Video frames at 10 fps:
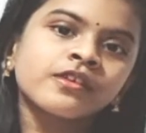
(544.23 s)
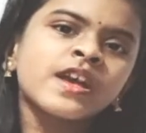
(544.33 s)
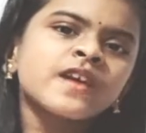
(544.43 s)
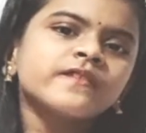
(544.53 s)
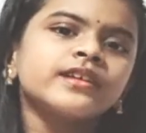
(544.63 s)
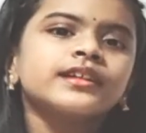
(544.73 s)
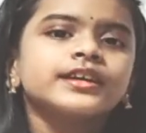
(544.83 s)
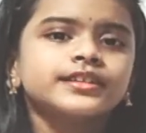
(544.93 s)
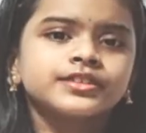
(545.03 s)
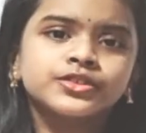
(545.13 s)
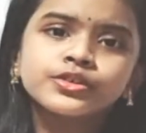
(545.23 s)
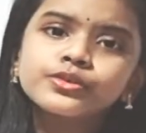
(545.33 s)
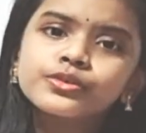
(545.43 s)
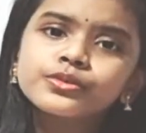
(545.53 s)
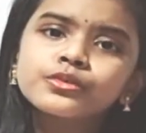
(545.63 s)
We learned
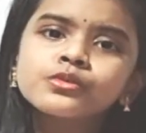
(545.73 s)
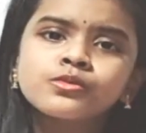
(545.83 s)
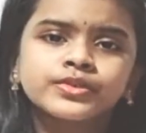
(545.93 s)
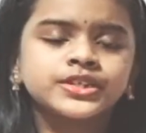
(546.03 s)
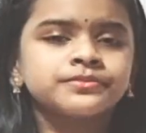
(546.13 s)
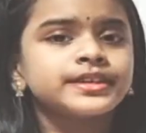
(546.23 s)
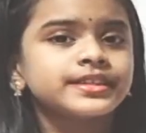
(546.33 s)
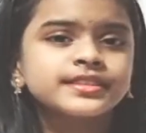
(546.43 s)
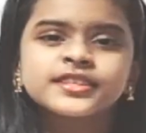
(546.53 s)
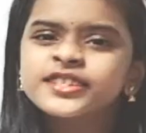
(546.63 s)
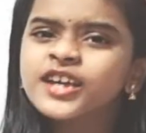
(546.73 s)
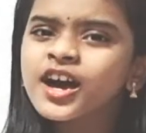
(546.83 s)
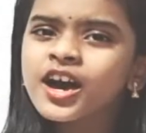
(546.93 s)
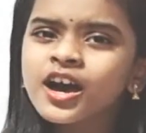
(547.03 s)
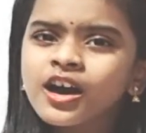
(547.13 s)
do, which means
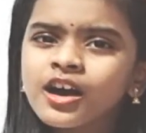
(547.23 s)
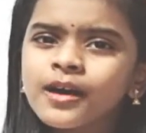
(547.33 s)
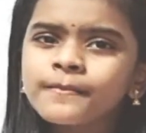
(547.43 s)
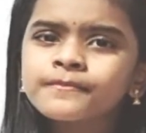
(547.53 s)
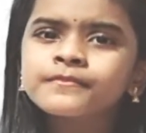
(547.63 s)
some.